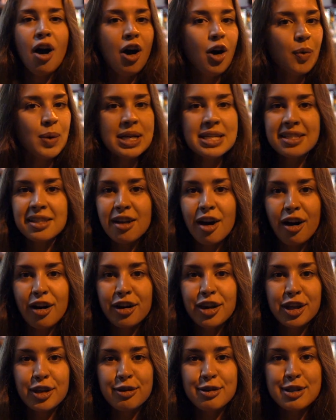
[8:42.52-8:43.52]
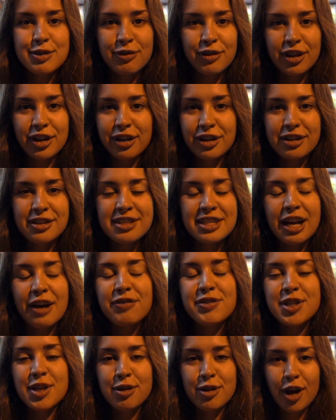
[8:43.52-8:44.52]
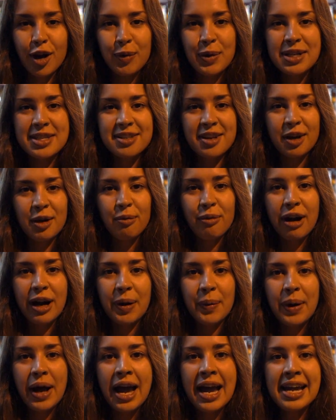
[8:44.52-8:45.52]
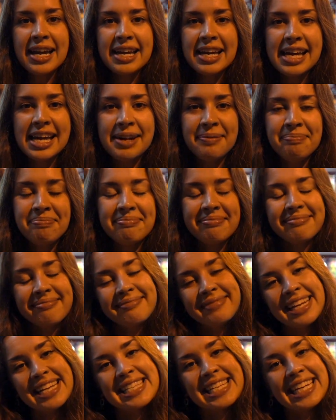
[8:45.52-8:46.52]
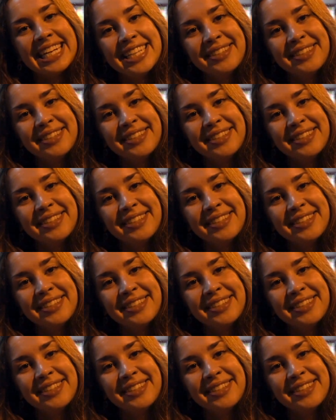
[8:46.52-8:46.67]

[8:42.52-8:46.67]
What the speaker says: always long queues for the good stuff, so you know it's good right away, and let's head